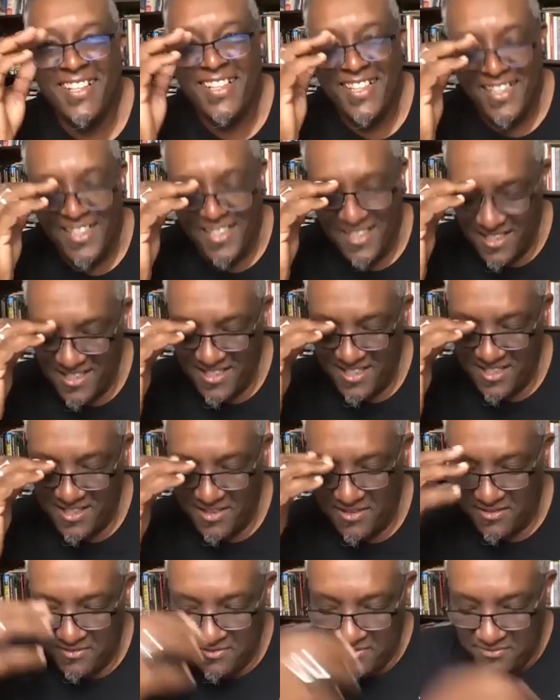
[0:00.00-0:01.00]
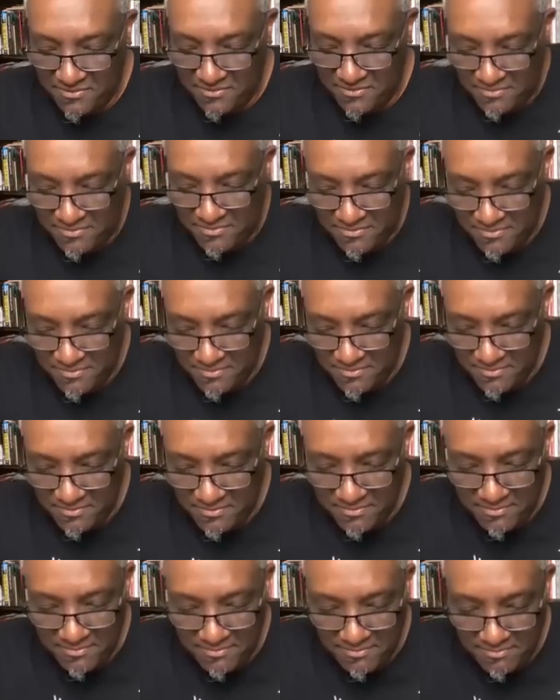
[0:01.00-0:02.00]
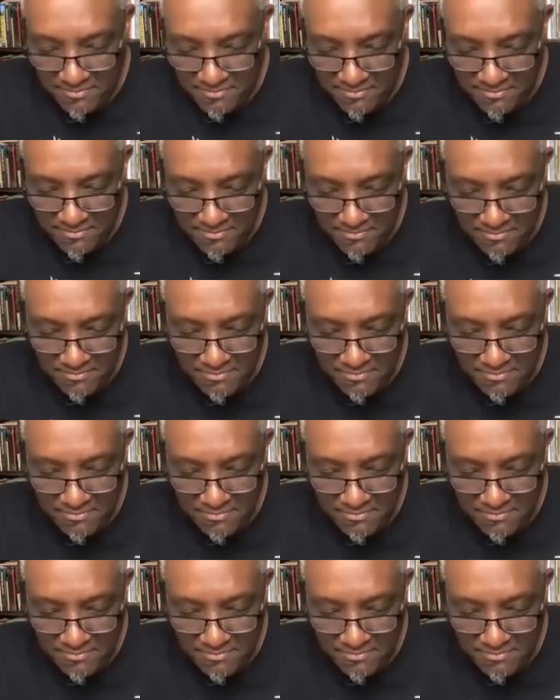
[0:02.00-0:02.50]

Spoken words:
(not speaking)